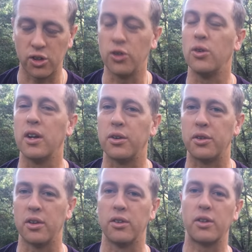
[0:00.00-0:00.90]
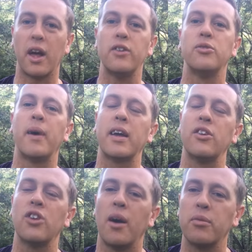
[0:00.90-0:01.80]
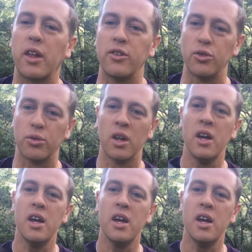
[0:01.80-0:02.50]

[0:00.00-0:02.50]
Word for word: to-do lists and making time schedules,